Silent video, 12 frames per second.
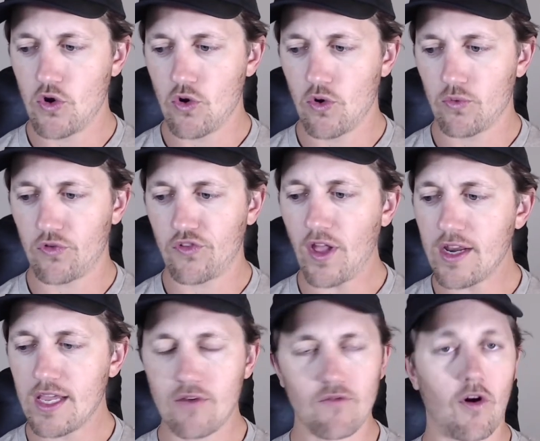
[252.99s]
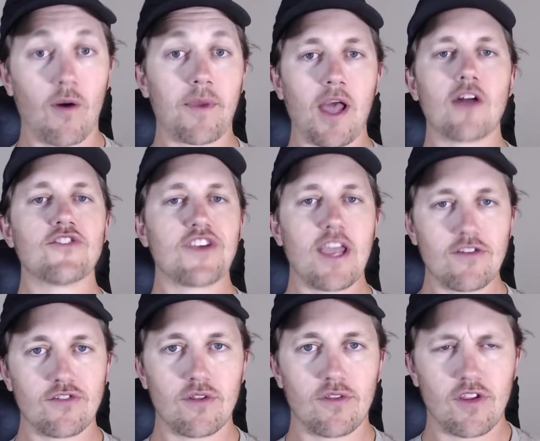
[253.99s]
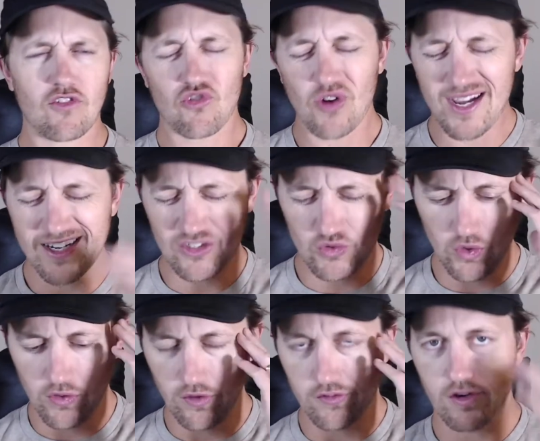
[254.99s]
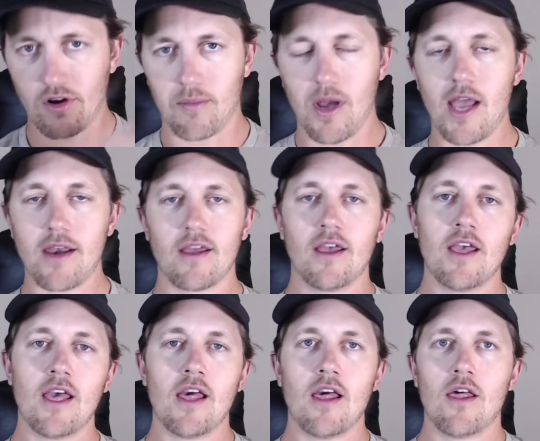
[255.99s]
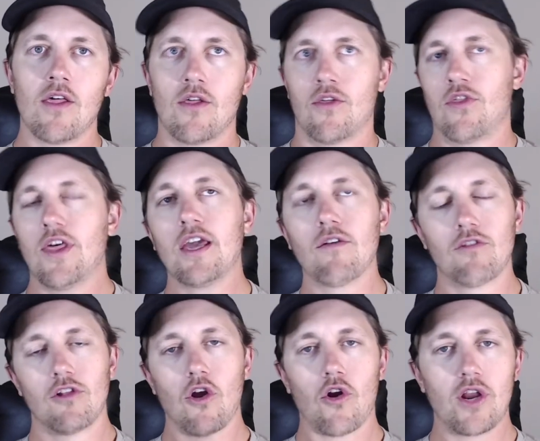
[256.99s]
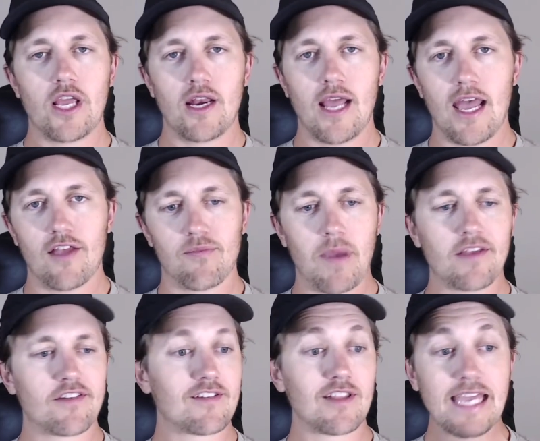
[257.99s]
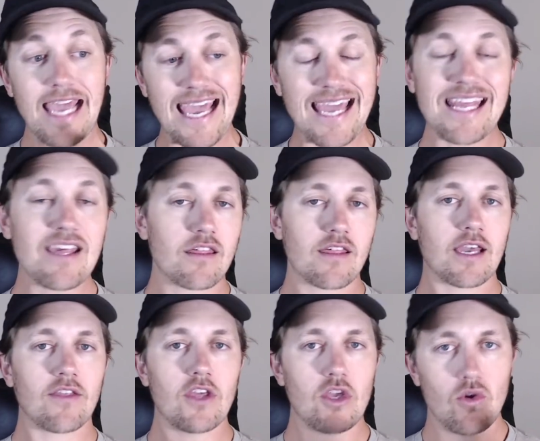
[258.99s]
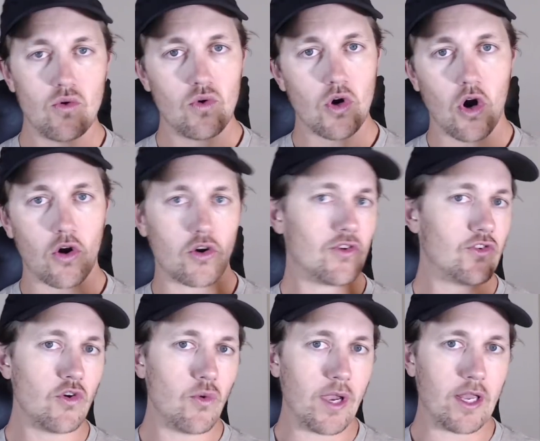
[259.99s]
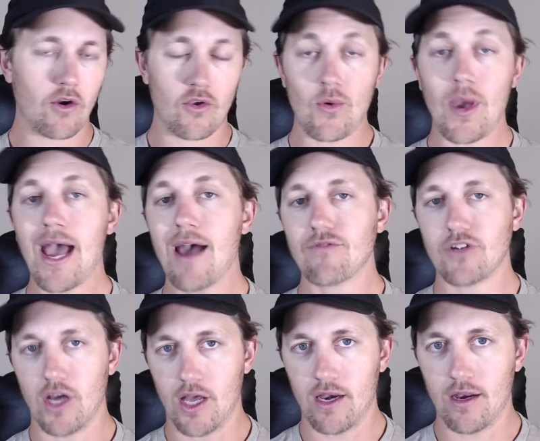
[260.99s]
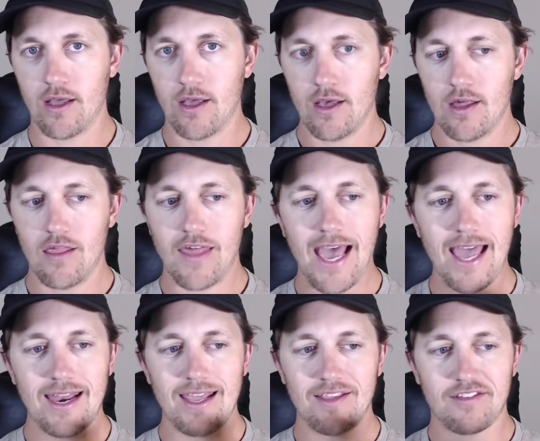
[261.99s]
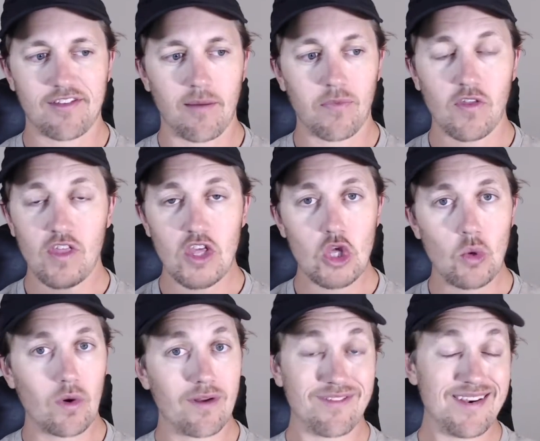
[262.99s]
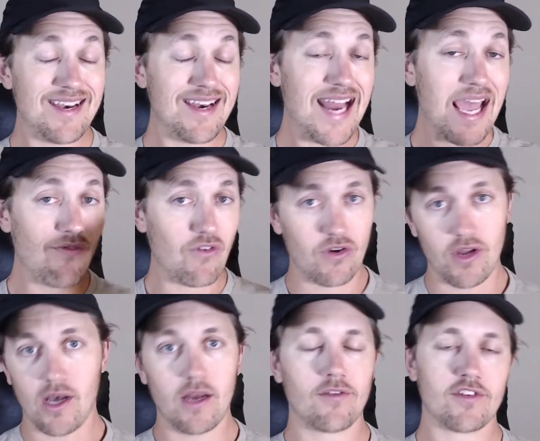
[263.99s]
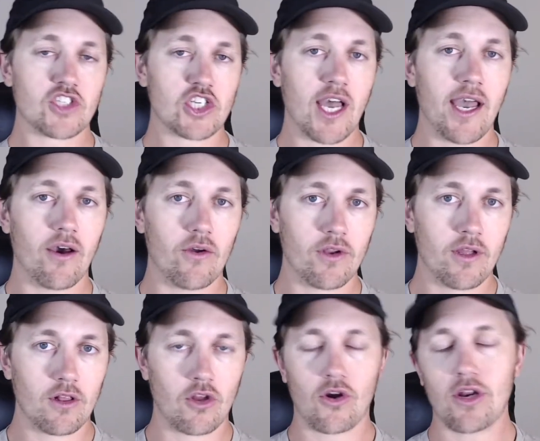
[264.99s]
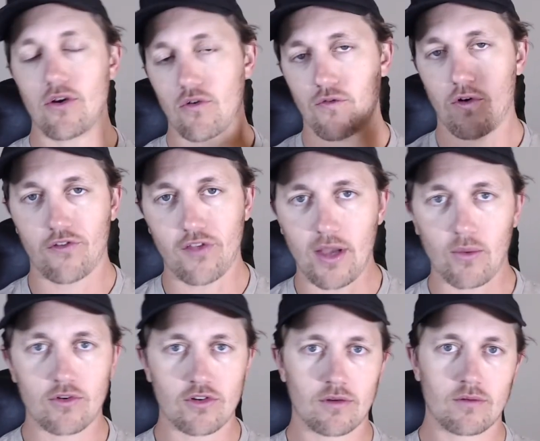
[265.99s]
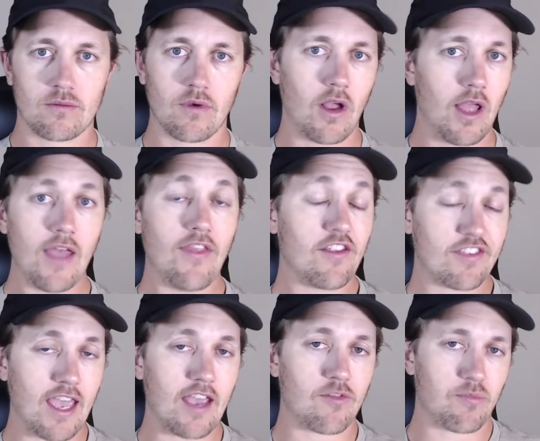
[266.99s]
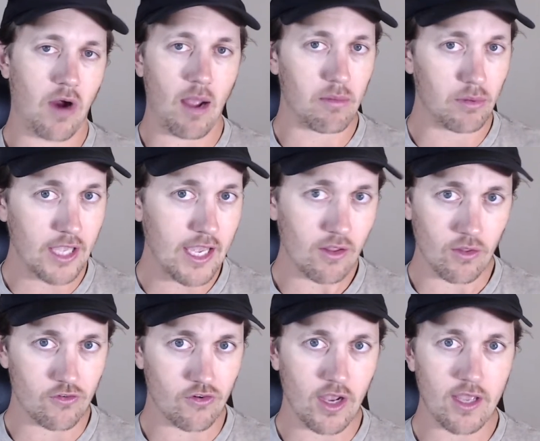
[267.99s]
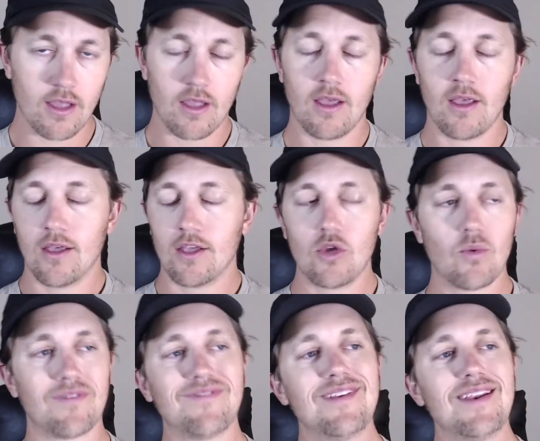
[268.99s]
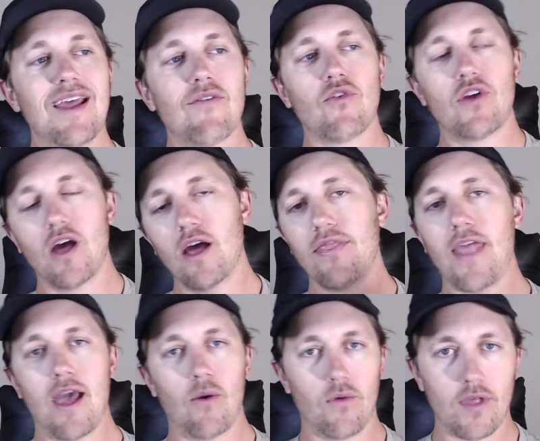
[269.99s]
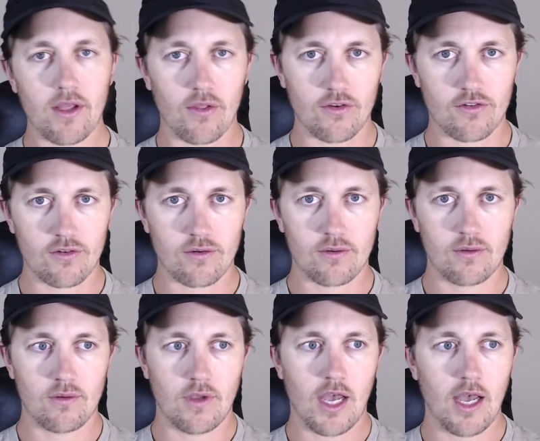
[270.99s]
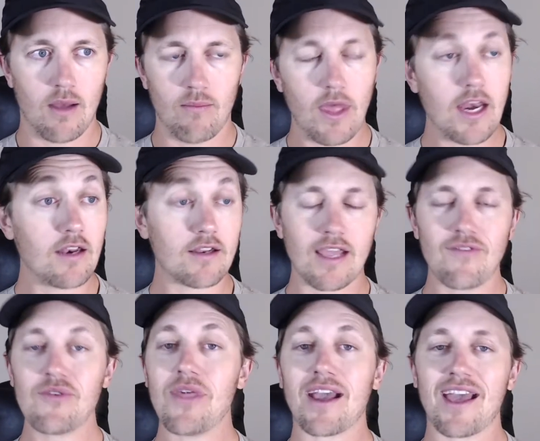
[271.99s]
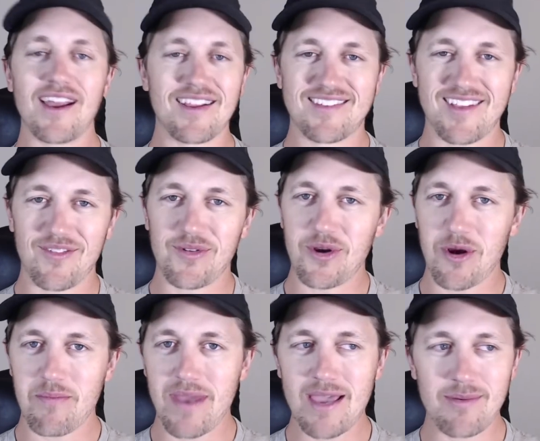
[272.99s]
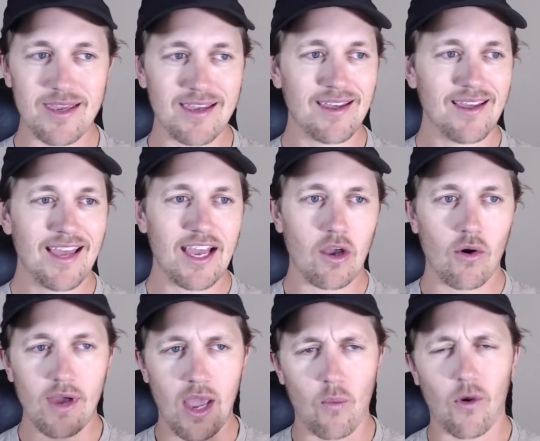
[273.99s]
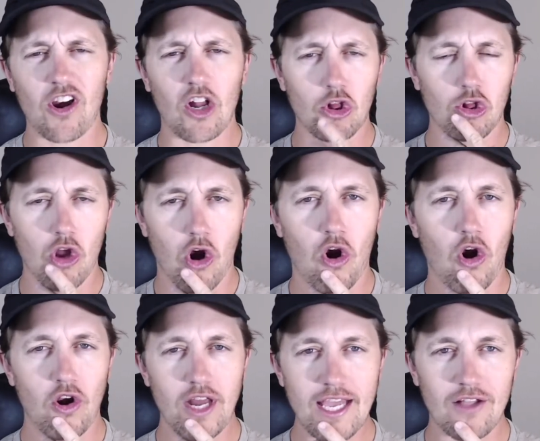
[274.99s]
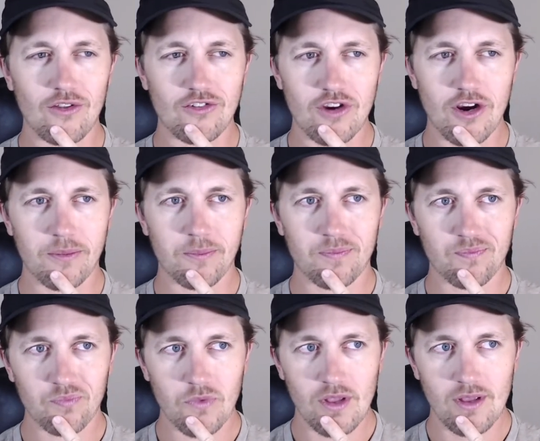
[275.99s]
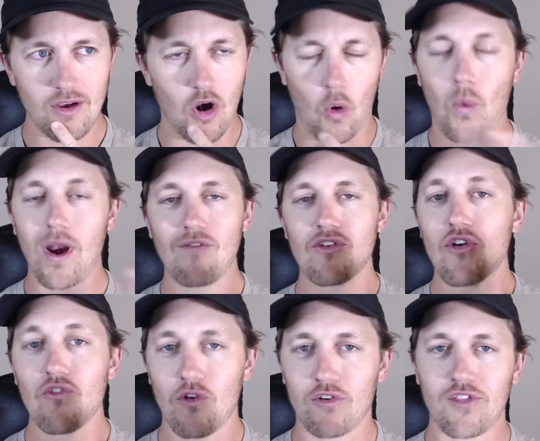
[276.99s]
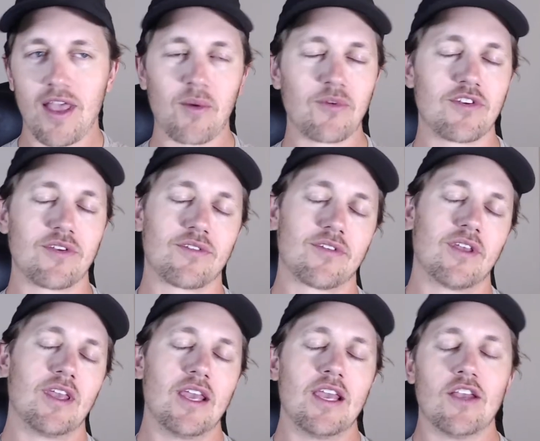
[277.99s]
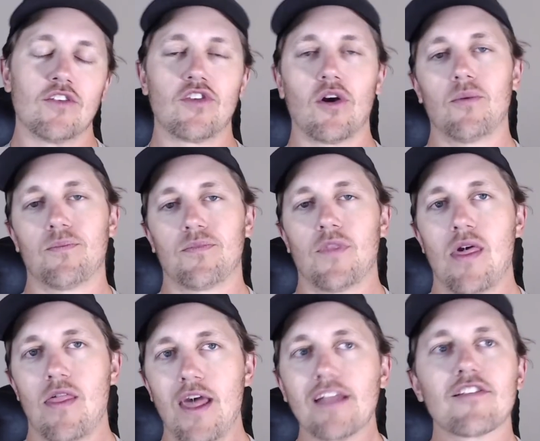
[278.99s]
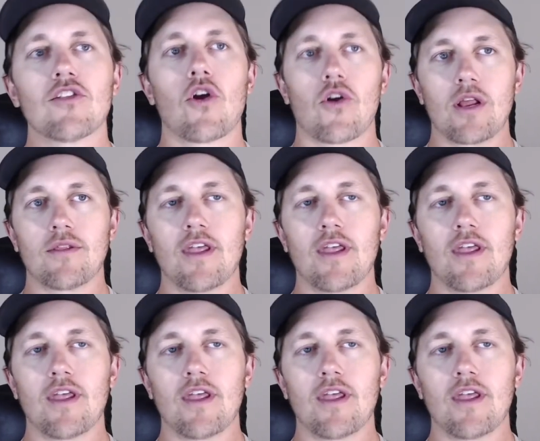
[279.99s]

studying verb conjugations and trying to drill those into your mind. Think of learning as basically anything that you are doing or you have done that is something that you would have never done as a child learning your first language. Right? In this case, probably English, right? You would have never done that with English. They didn't give you that kind of stuff when you're a baby and go, okay, we're going to learn English here, or whatever your first language is. So that's learning.